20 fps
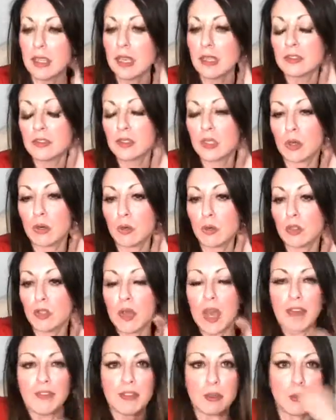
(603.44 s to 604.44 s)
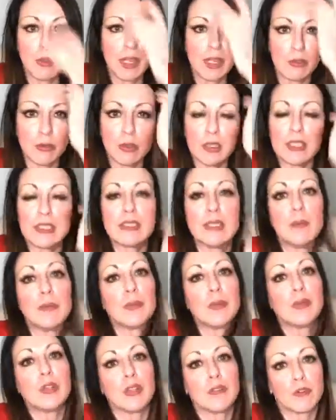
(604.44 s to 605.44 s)
So you have to make it really
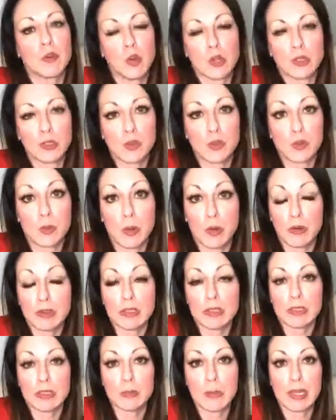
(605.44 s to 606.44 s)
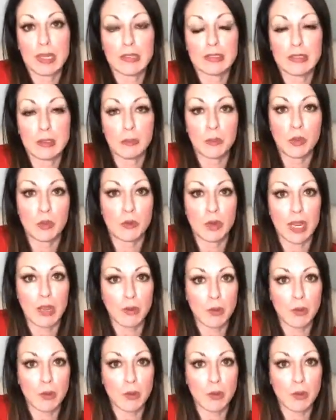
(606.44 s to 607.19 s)
simple. And of course, those bonuses make it simple, right?